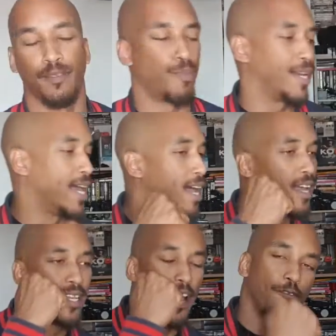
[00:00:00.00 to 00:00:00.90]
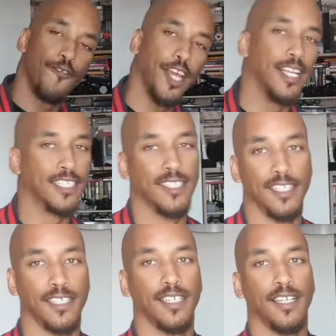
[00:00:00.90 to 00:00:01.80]
to bring that
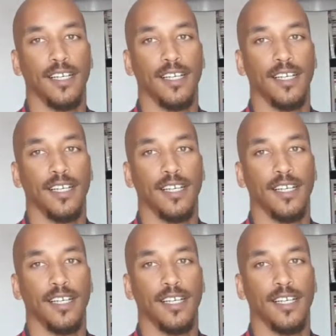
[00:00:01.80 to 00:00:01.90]
fearlessness.